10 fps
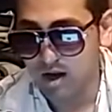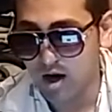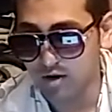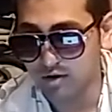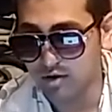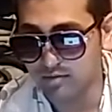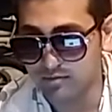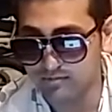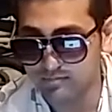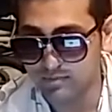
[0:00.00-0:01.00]
I don't know.
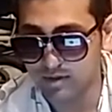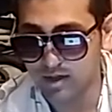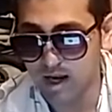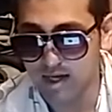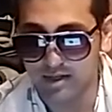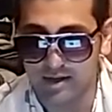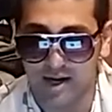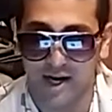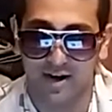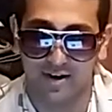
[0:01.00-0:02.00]
I didn't
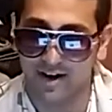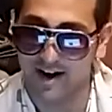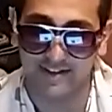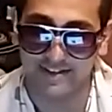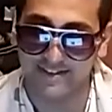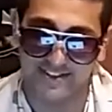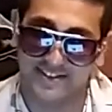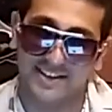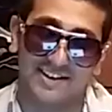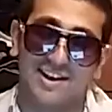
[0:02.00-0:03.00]
care. I
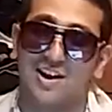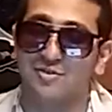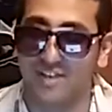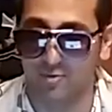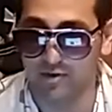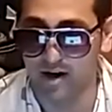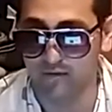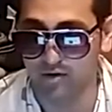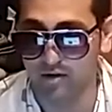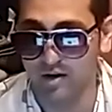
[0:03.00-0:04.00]
just didn't care. Like,
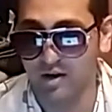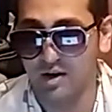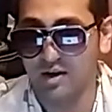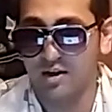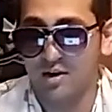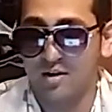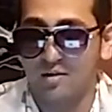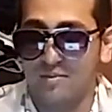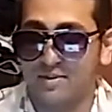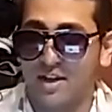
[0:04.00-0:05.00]
whatever.
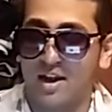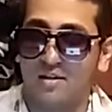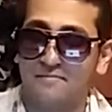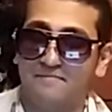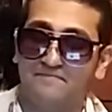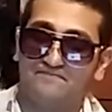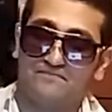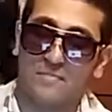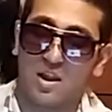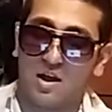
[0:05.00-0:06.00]
But then
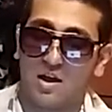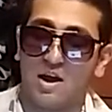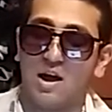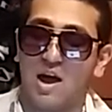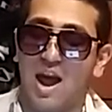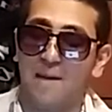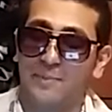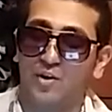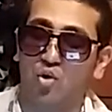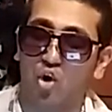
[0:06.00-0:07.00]

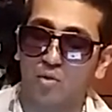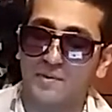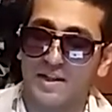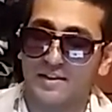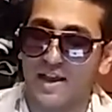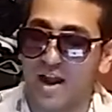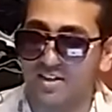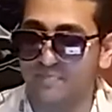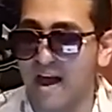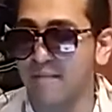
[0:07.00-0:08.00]
Happy Corbin
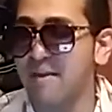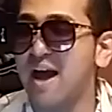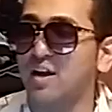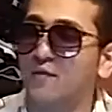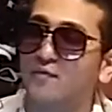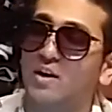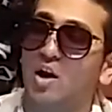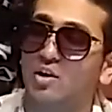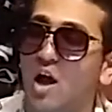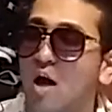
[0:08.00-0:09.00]
attacks Pat McAfee
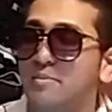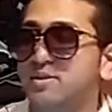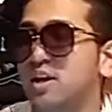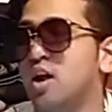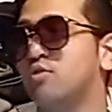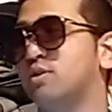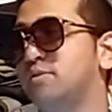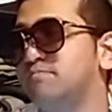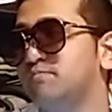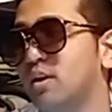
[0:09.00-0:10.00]
on
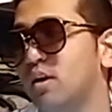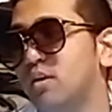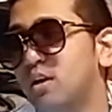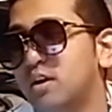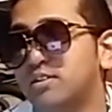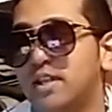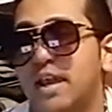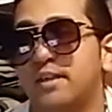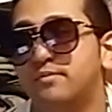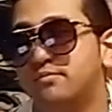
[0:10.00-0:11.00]
commentary.
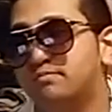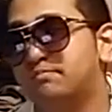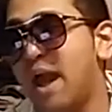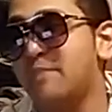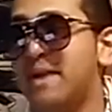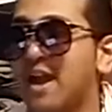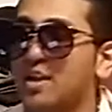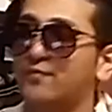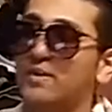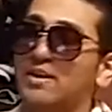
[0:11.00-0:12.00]
Then Pat
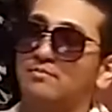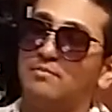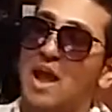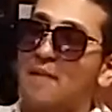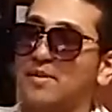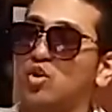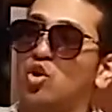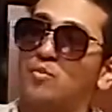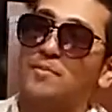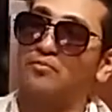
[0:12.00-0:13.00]
McAfee and Happy
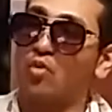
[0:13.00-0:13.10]
Corbin